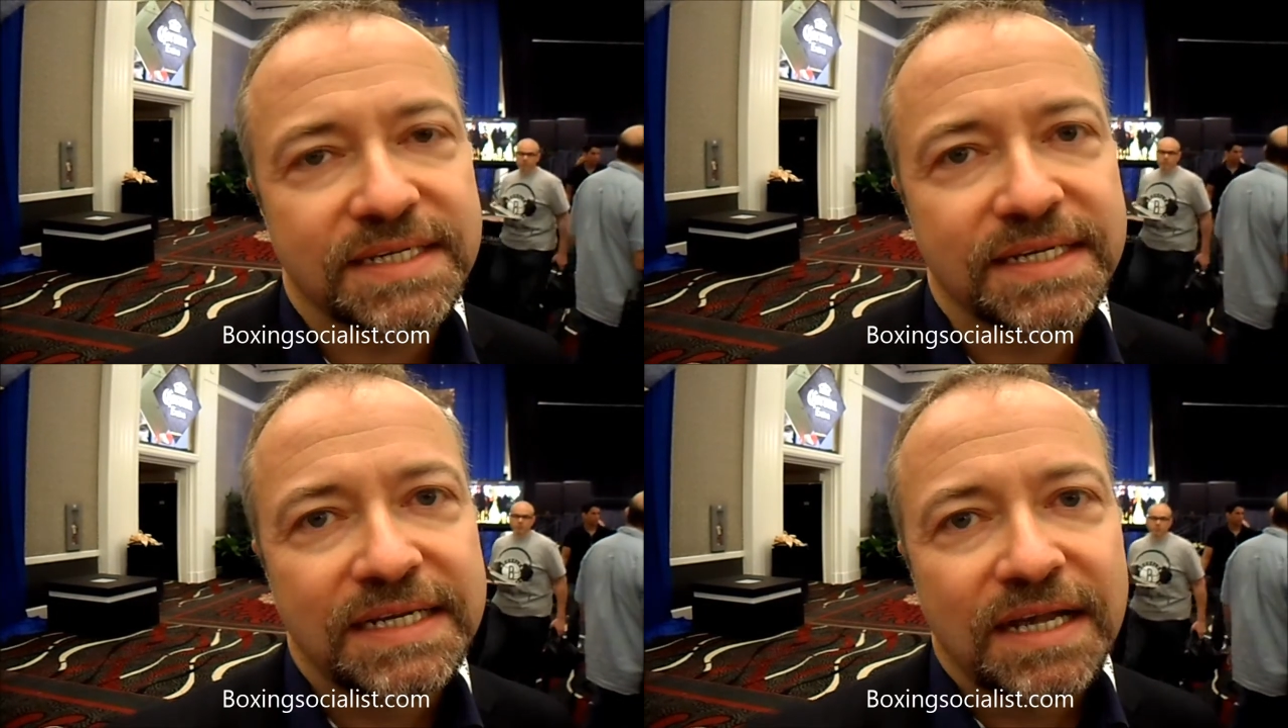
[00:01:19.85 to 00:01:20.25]
see.
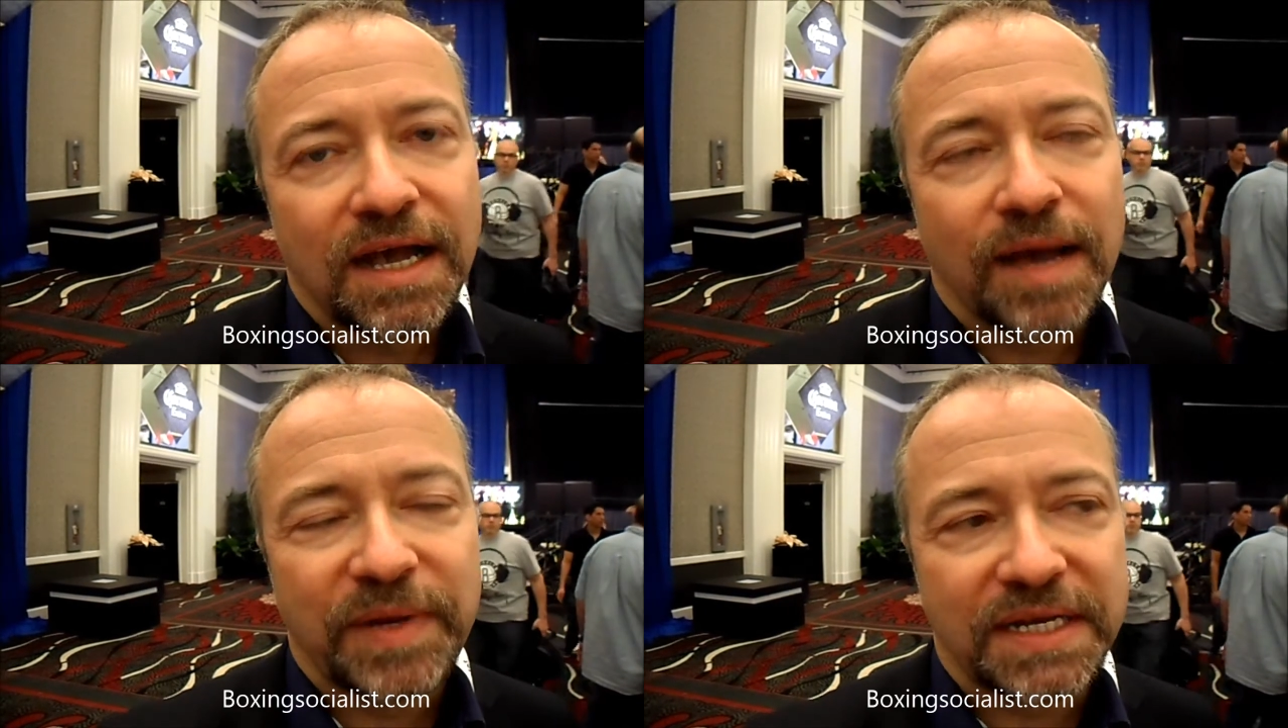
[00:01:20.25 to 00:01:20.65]

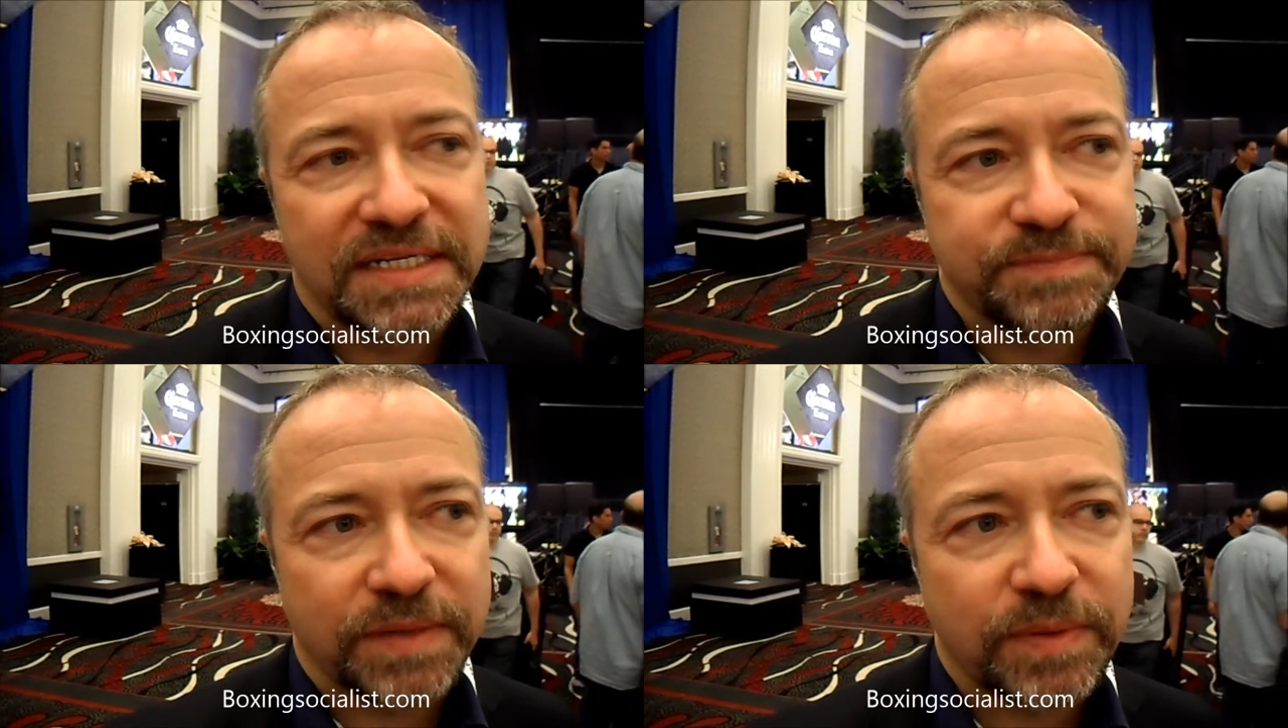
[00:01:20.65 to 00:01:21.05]
I mean,
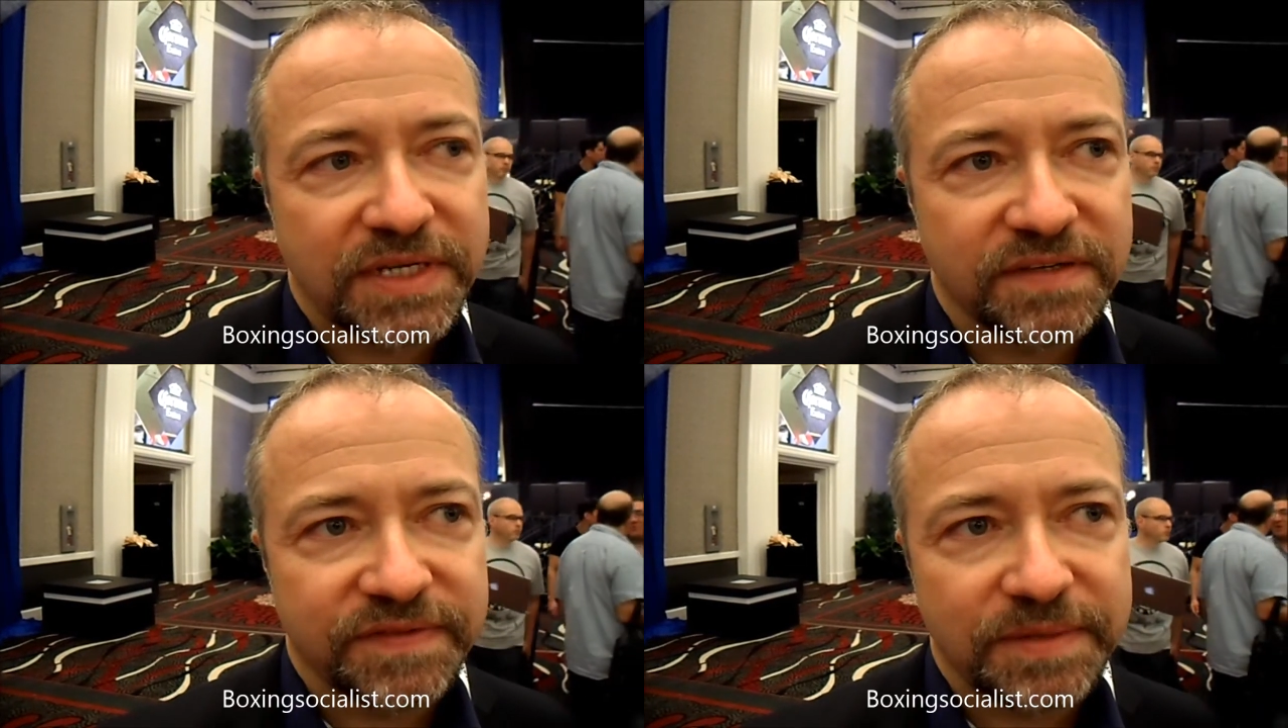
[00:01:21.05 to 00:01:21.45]
he's probably
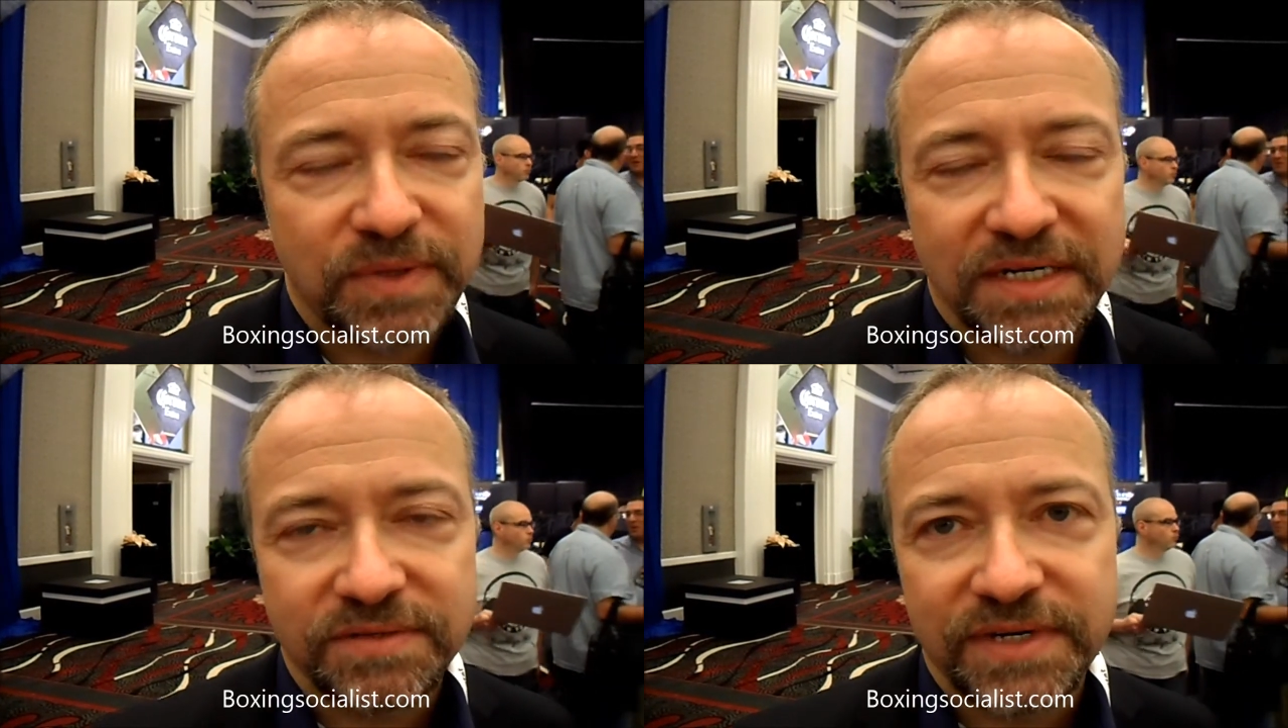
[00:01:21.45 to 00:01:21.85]
going to fight
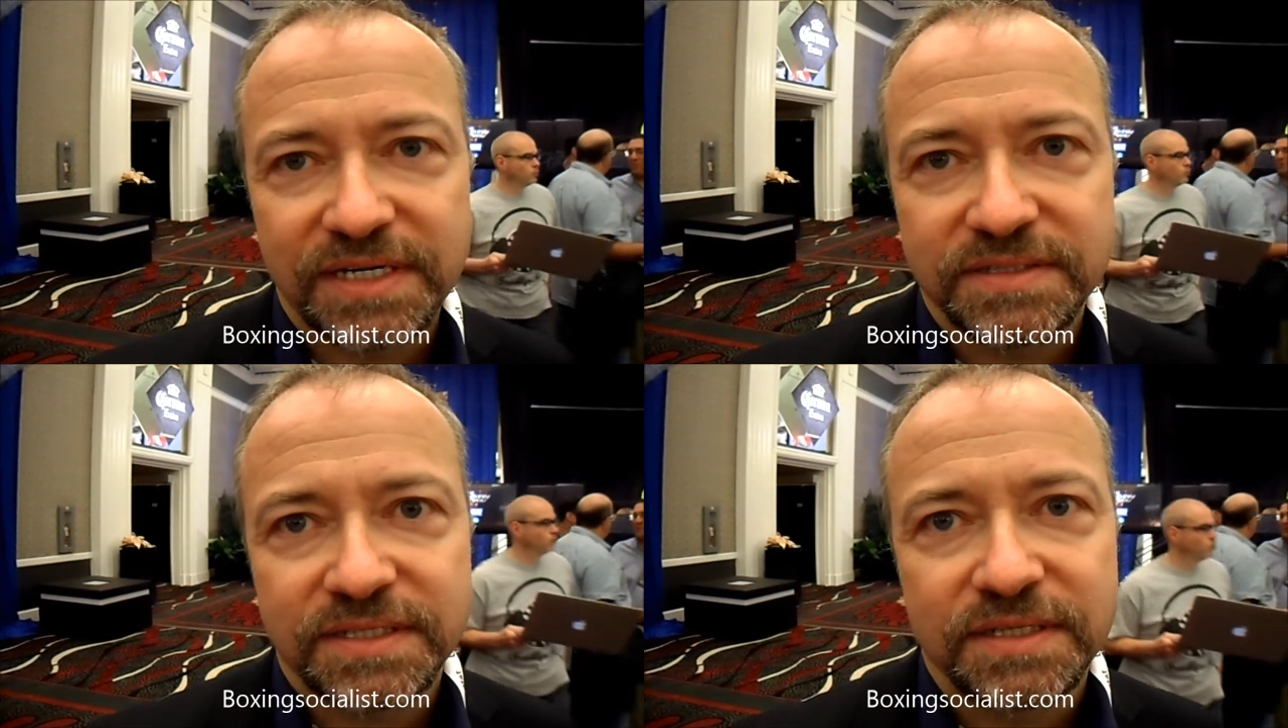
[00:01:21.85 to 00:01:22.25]
Brandon
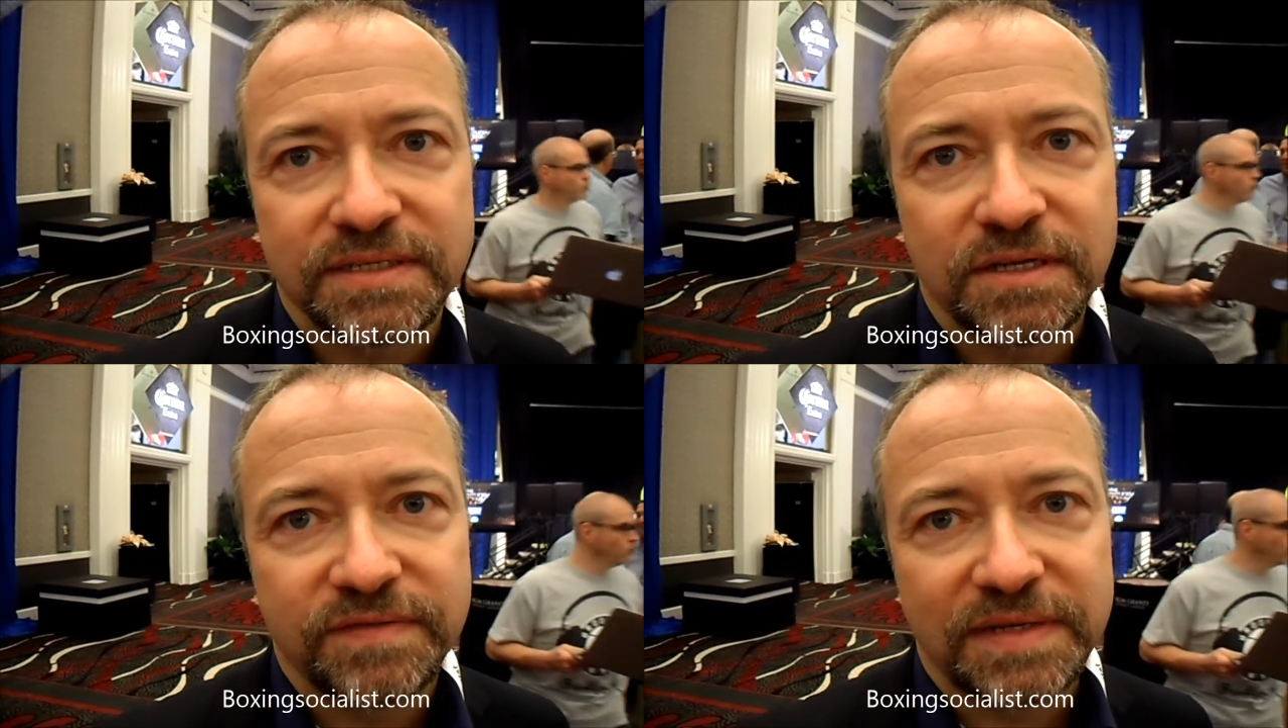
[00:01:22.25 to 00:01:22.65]
Rios
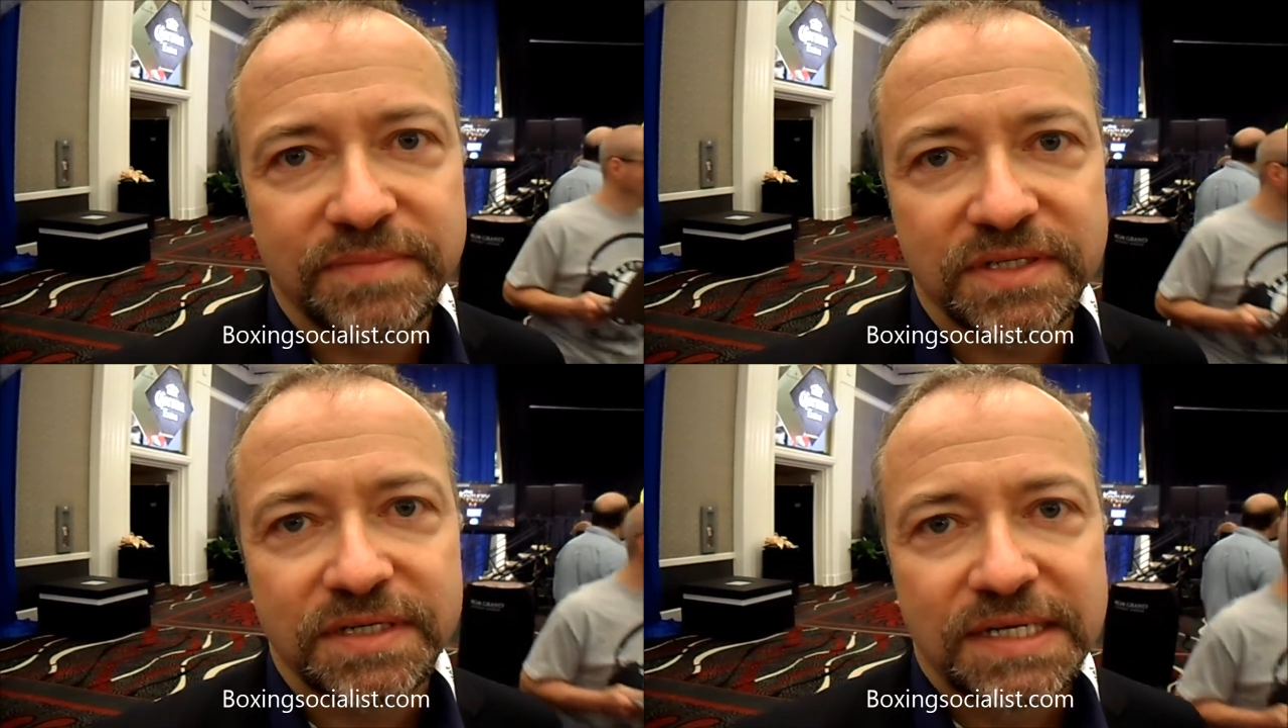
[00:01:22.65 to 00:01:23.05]
in
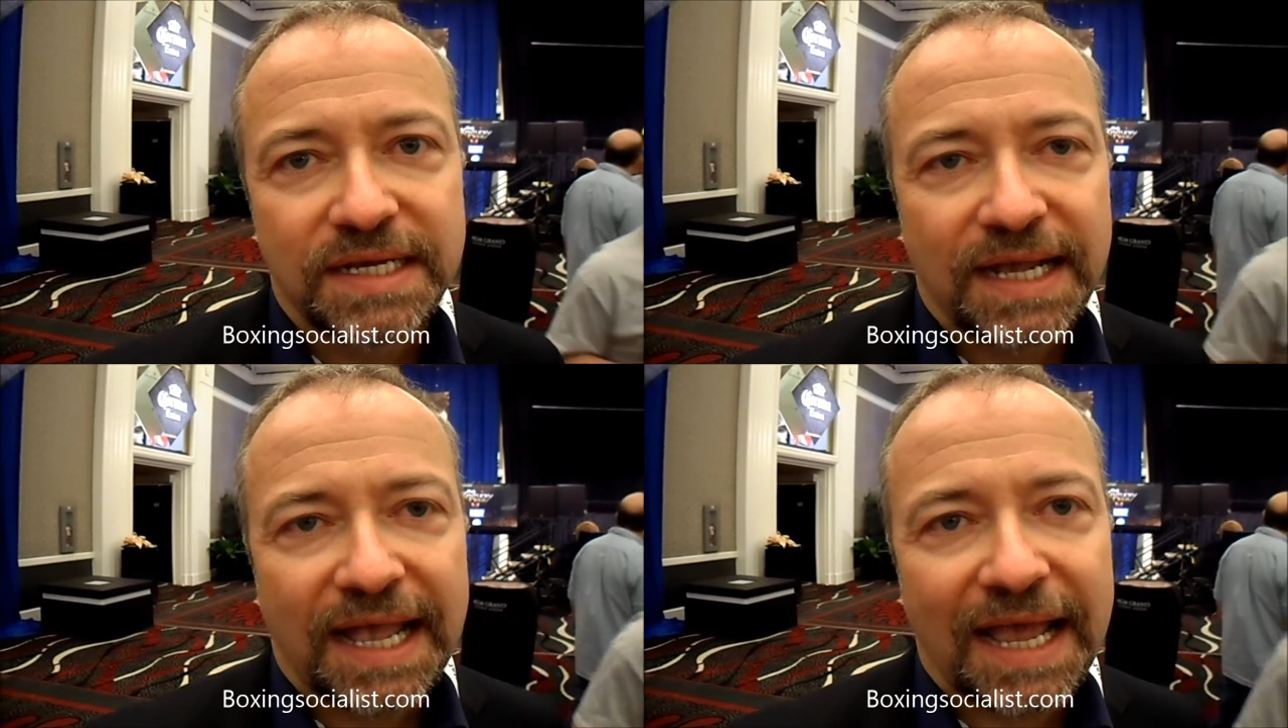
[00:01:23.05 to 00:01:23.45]
November,
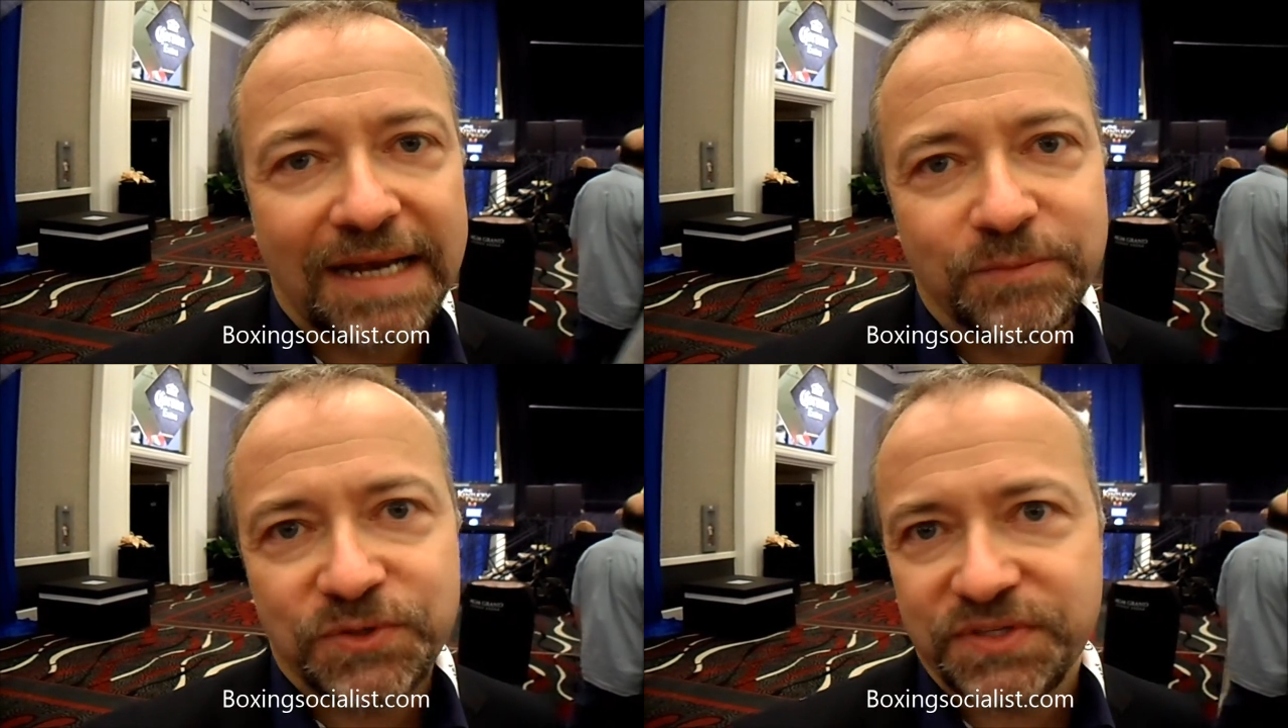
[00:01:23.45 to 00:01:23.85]

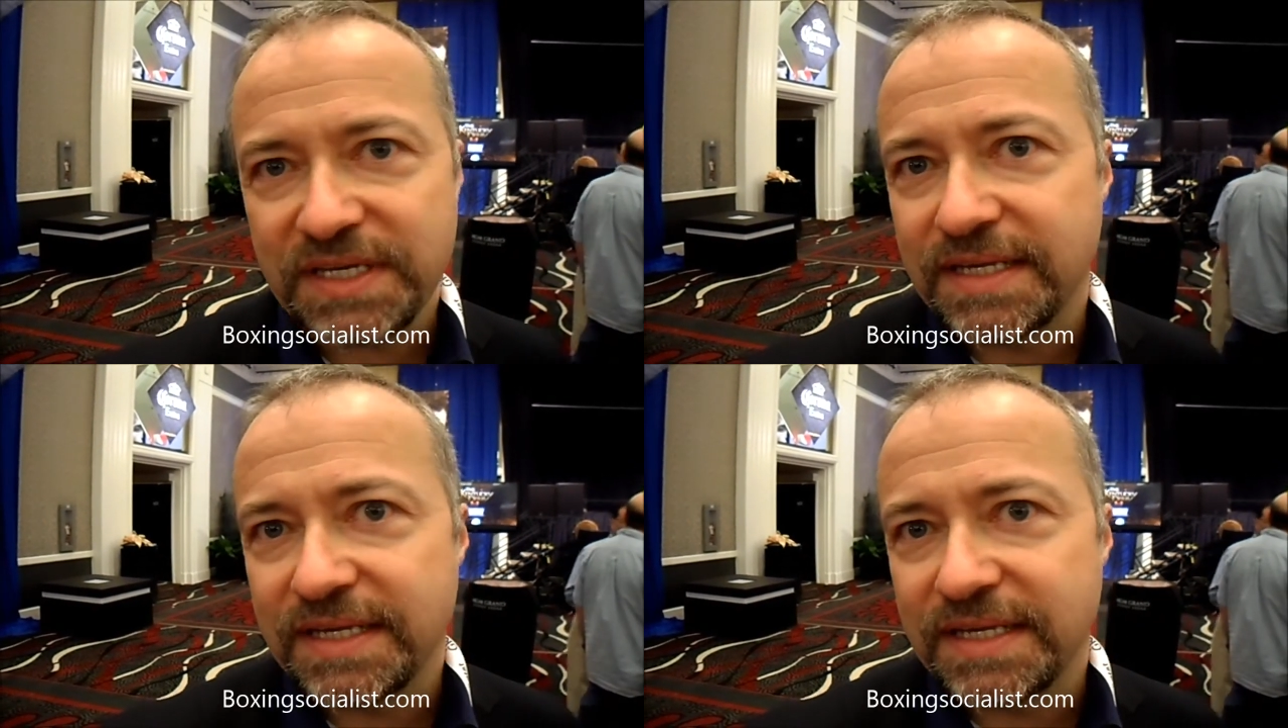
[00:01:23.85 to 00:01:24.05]
and we'll see.